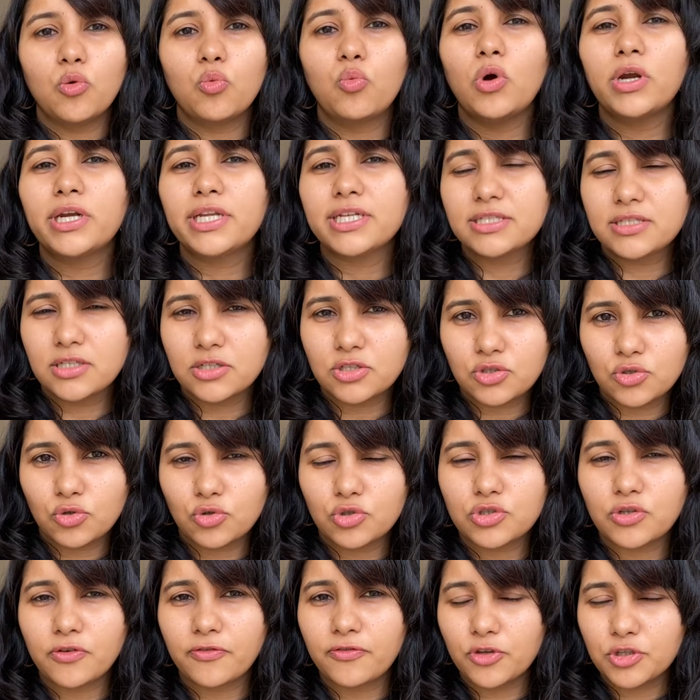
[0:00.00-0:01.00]
What is the
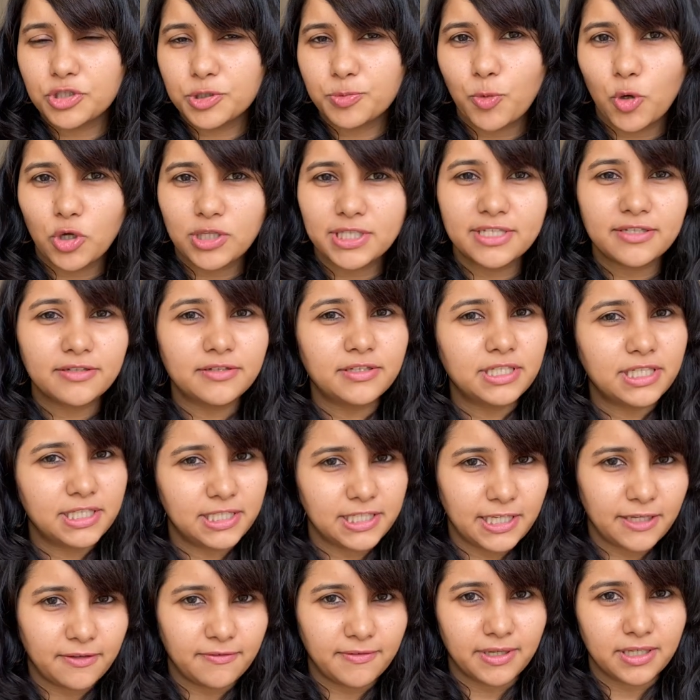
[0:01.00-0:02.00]
source of your sponsor's
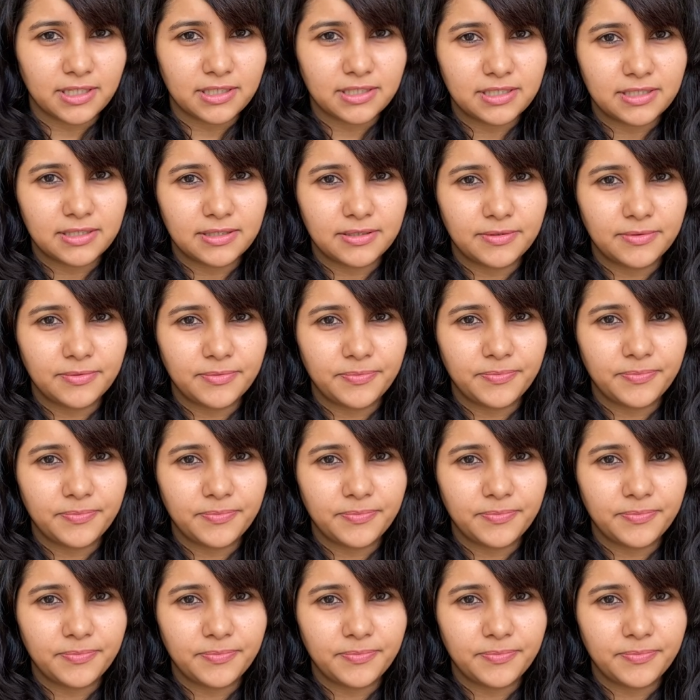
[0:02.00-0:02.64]
savings?